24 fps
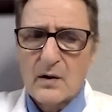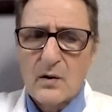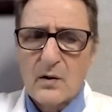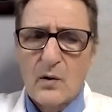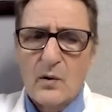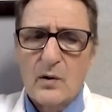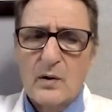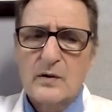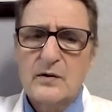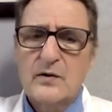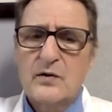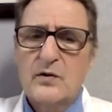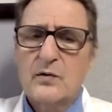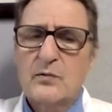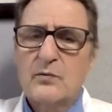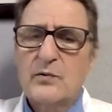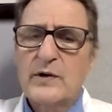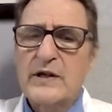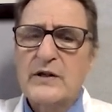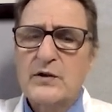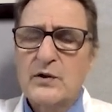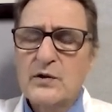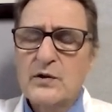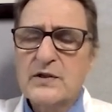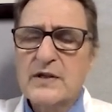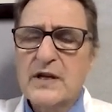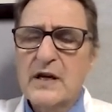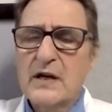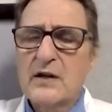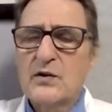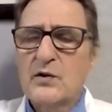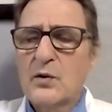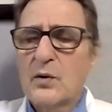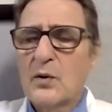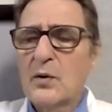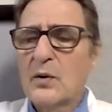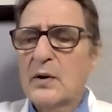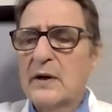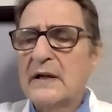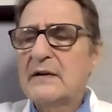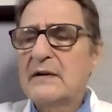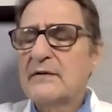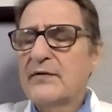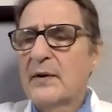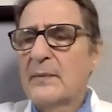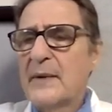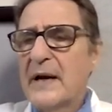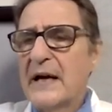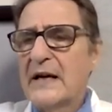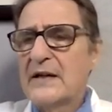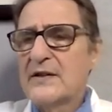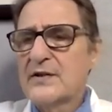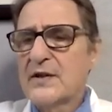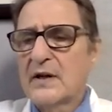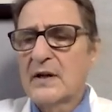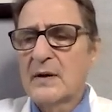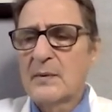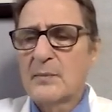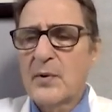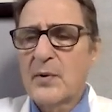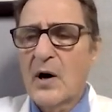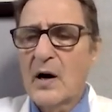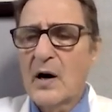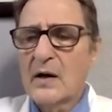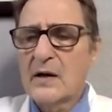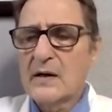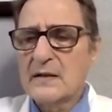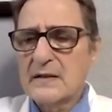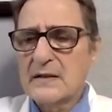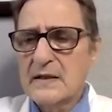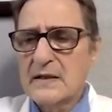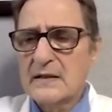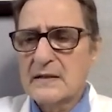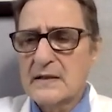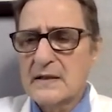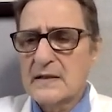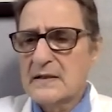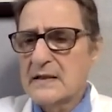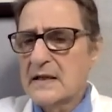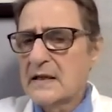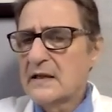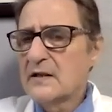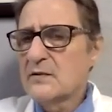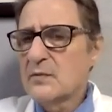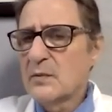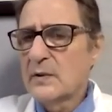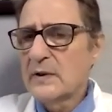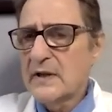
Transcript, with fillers: called Reducing Neuroinflammation in Parkinson's Disease